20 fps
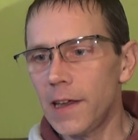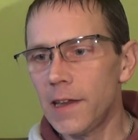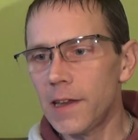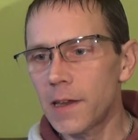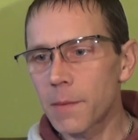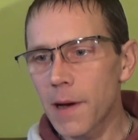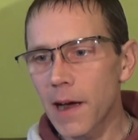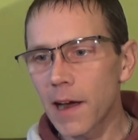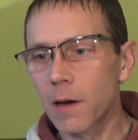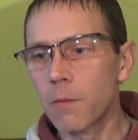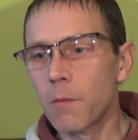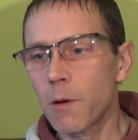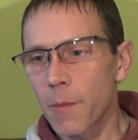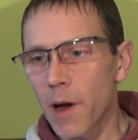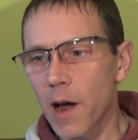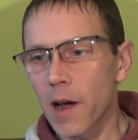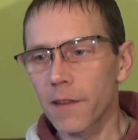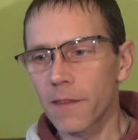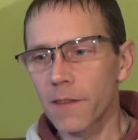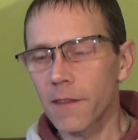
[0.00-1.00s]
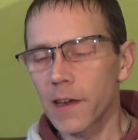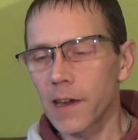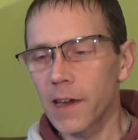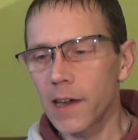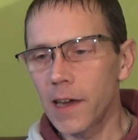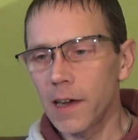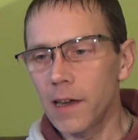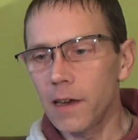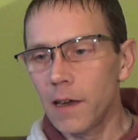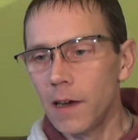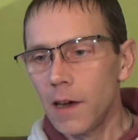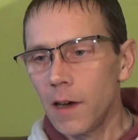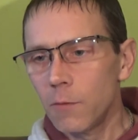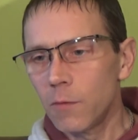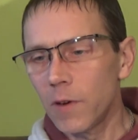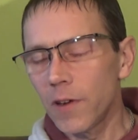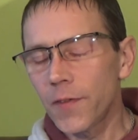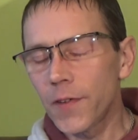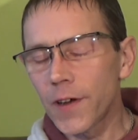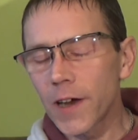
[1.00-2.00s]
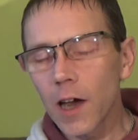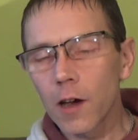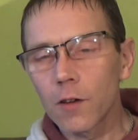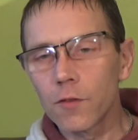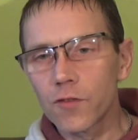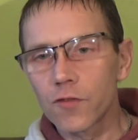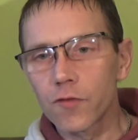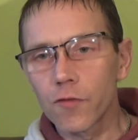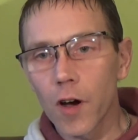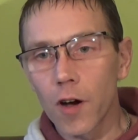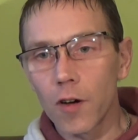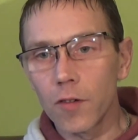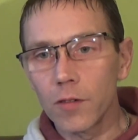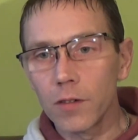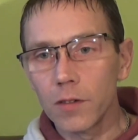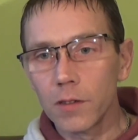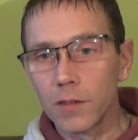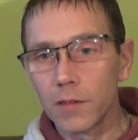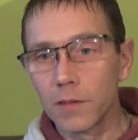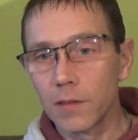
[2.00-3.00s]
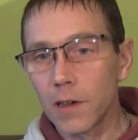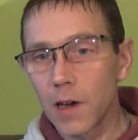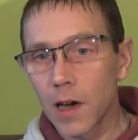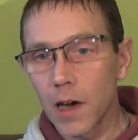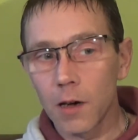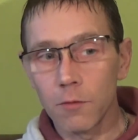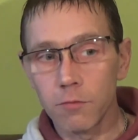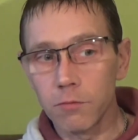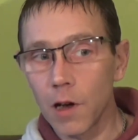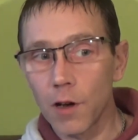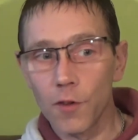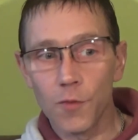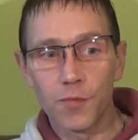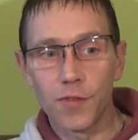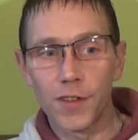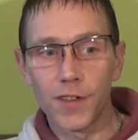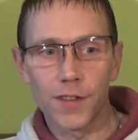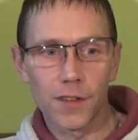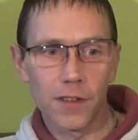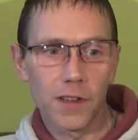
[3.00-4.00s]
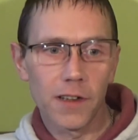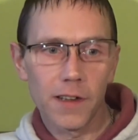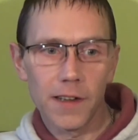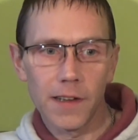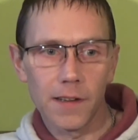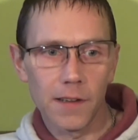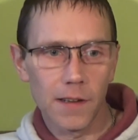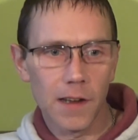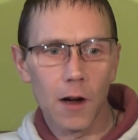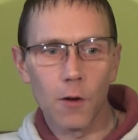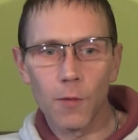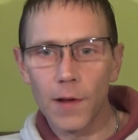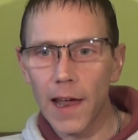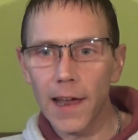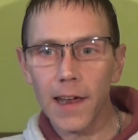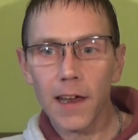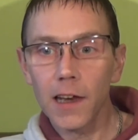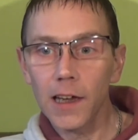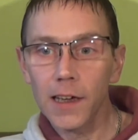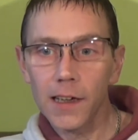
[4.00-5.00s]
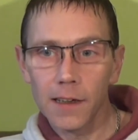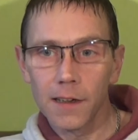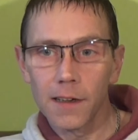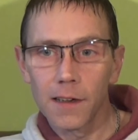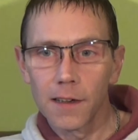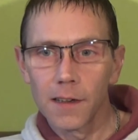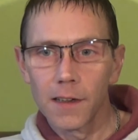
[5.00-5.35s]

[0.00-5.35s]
the back of my mind thinking, well, if it goes wrong, I'll go prison and I'll get clean.